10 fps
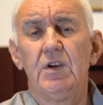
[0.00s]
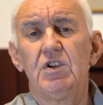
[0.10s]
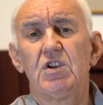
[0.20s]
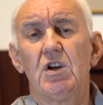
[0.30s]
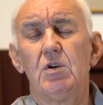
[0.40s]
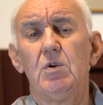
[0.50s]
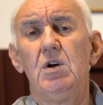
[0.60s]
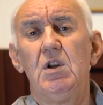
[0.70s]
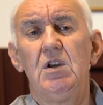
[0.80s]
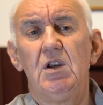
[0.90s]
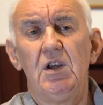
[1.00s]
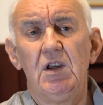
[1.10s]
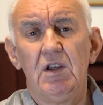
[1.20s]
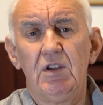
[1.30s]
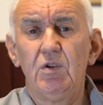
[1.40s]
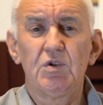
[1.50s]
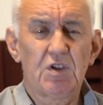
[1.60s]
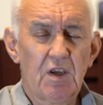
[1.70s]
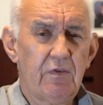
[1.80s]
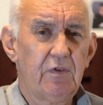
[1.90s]
So uh, you're
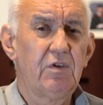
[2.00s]
saving